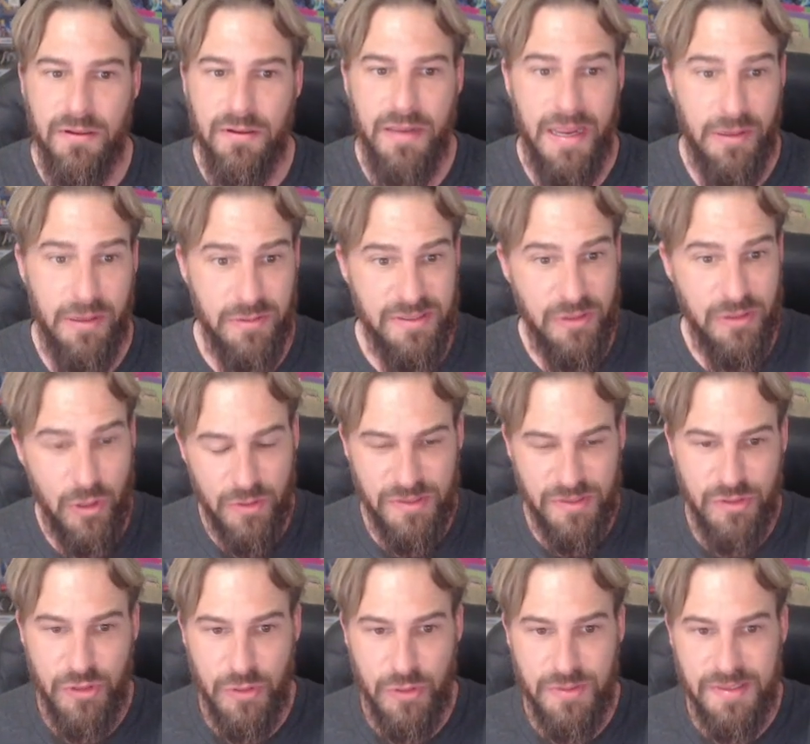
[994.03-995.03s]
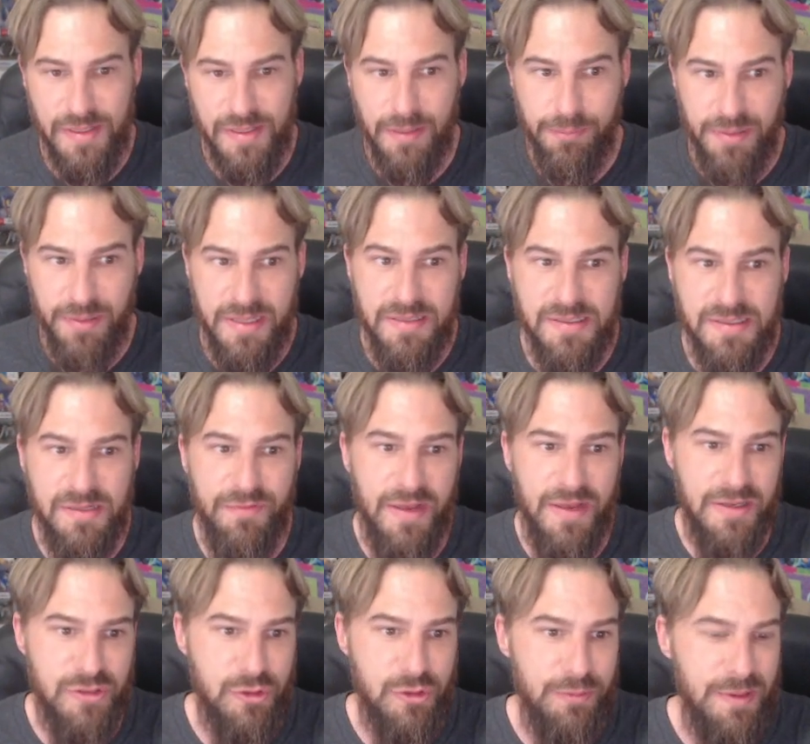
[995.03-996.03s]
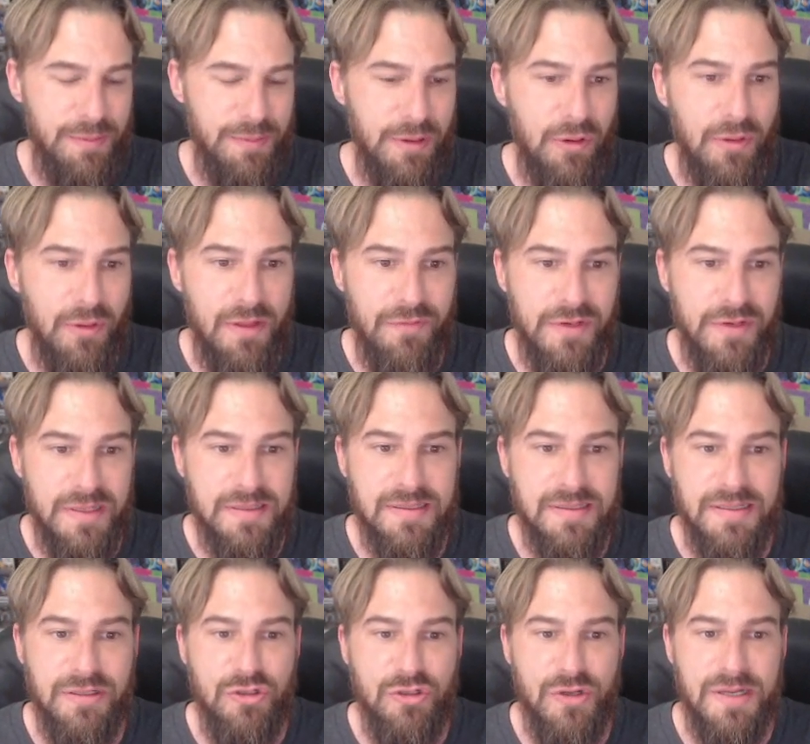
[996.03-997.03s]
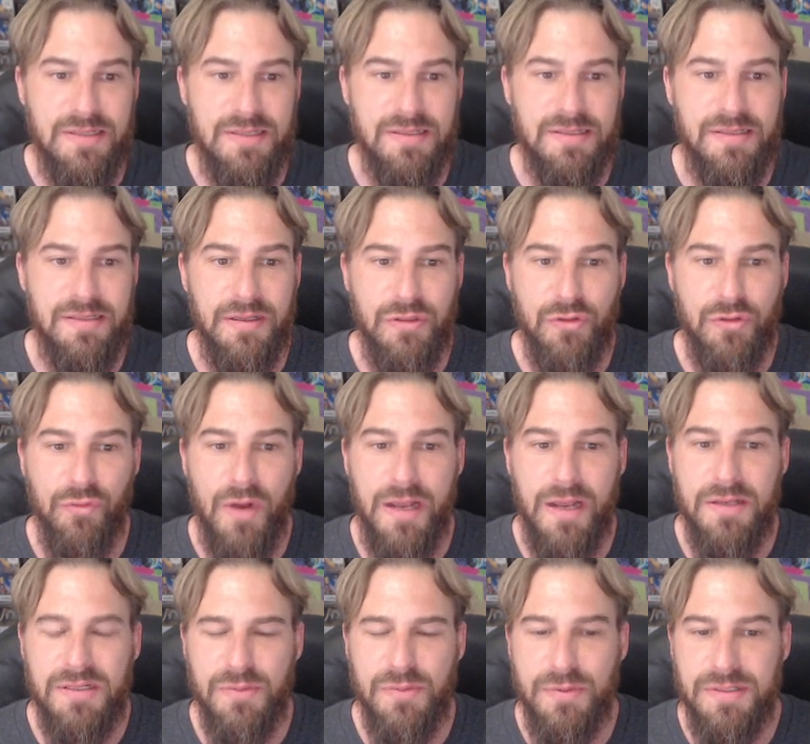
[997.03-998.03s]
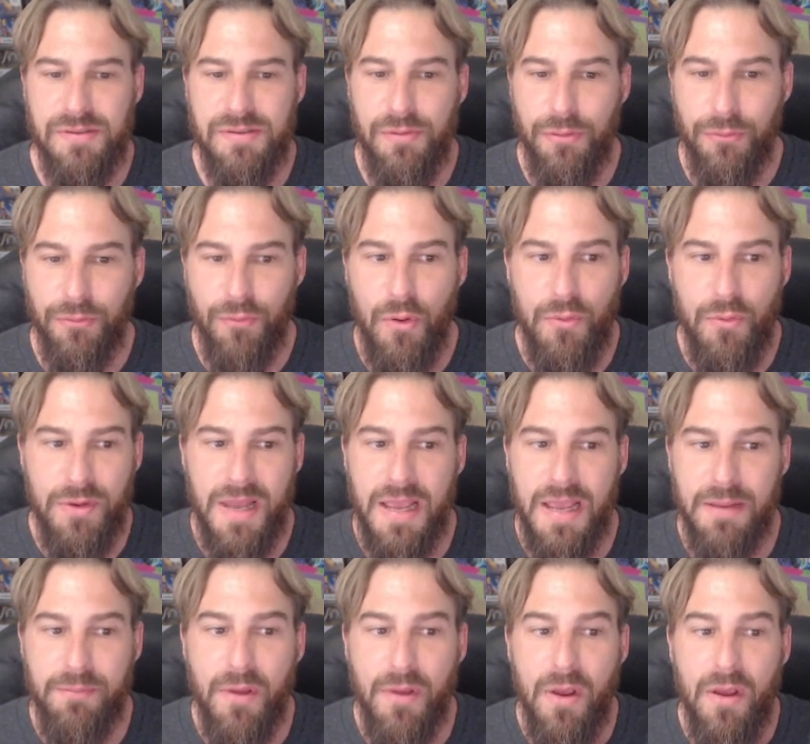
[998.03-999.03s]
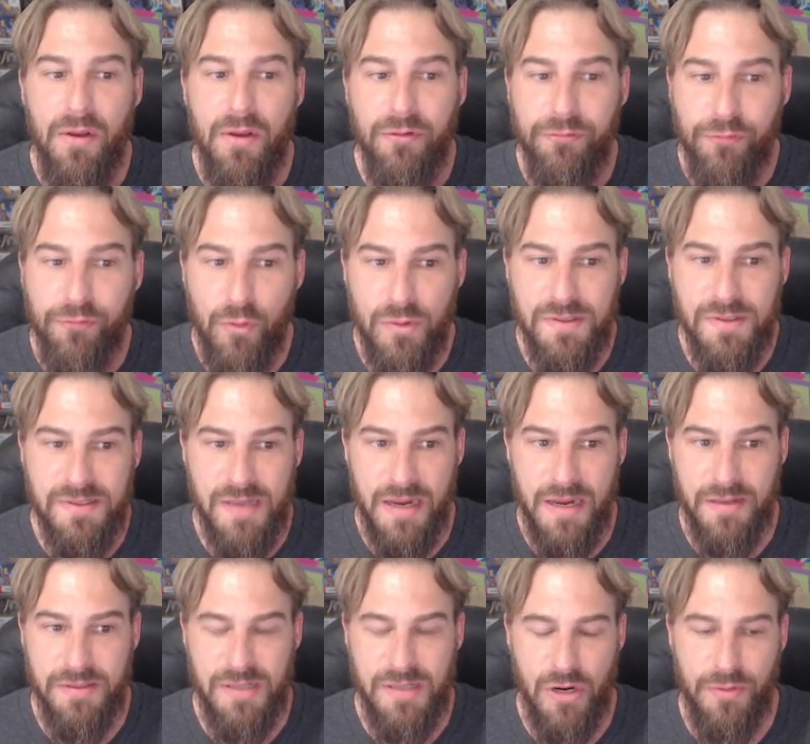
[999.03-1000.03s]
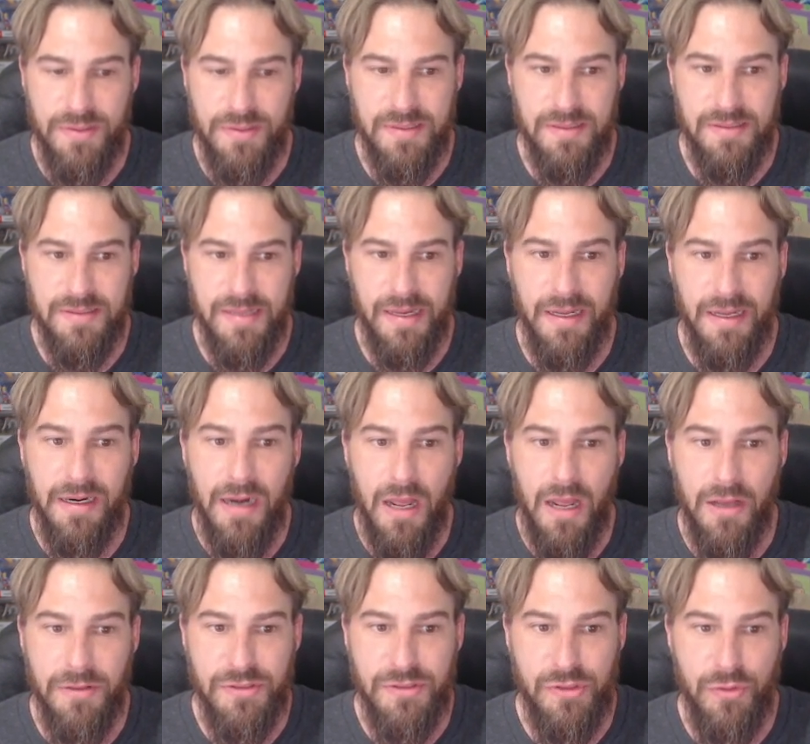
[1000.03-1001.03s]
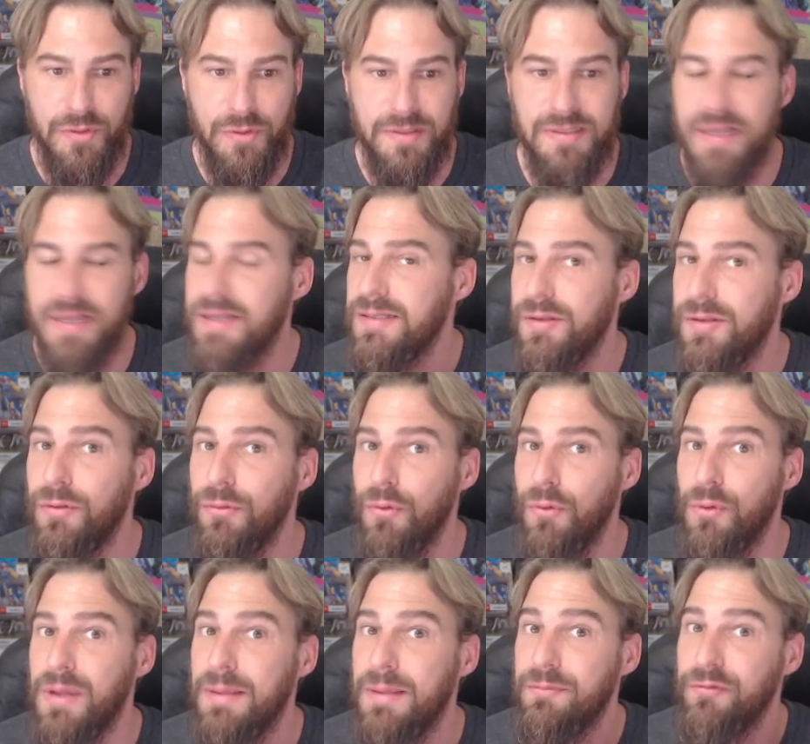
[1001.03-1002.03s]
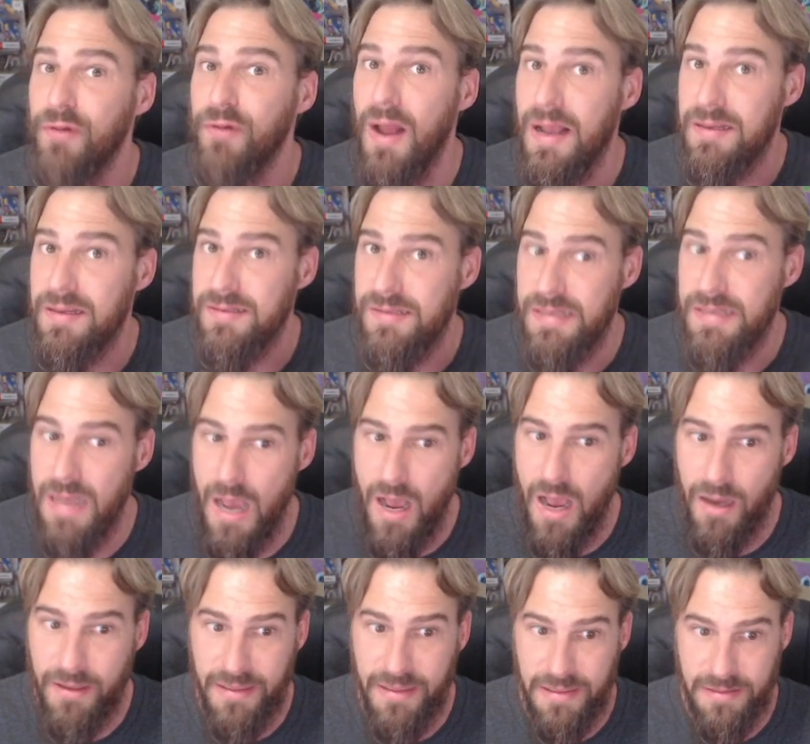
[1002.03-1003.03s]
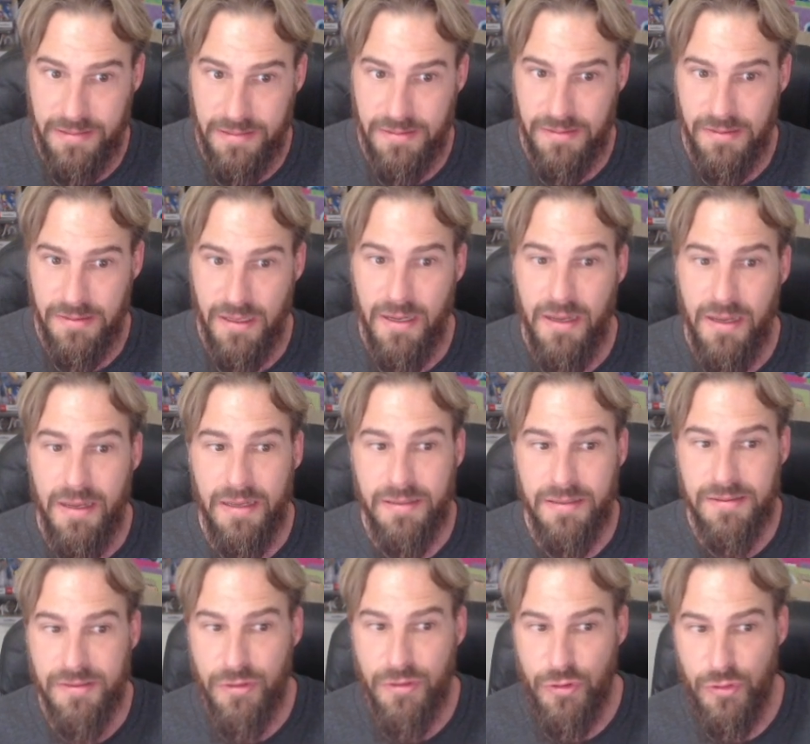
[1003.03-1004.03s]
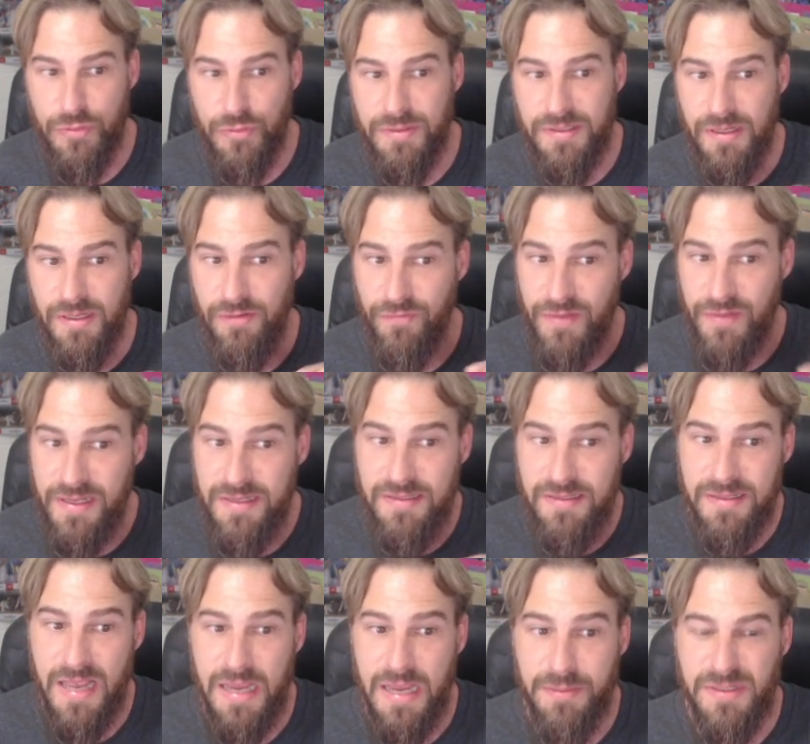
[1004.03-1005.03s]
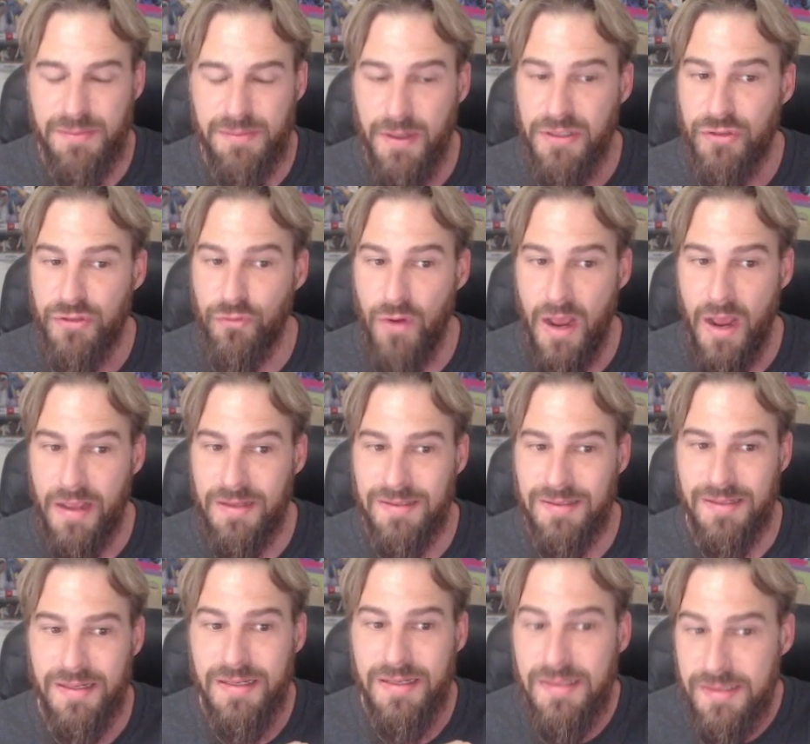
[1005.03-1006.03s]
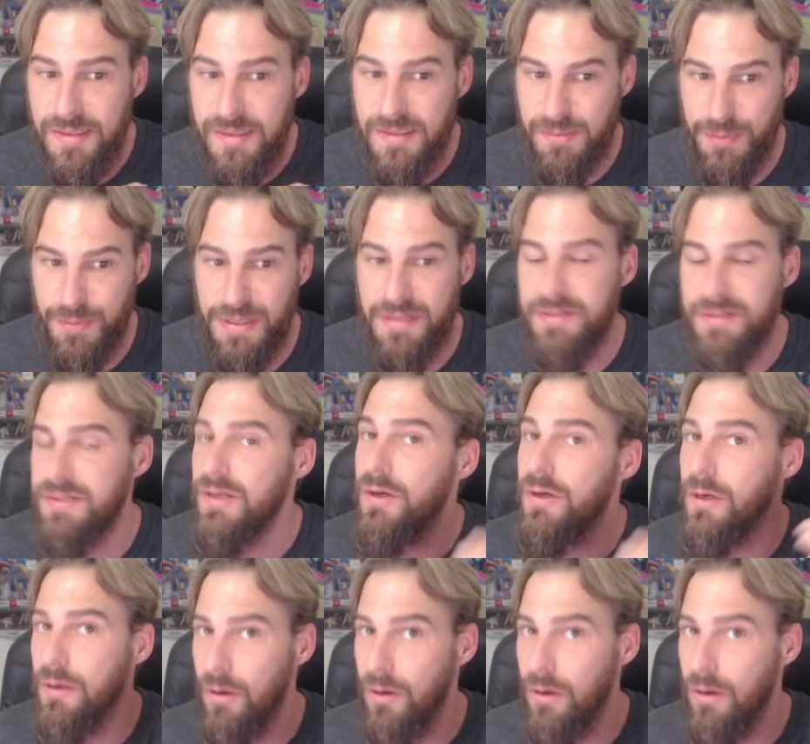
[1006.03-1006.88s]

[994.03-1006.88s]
Anderson also notes that a piece of extra-biblical evidence suggests that Darius was the throne name for Cyaxares II and Ahasuerus, as the throne name for Astyages is the use of these names by Darius Hystaspes,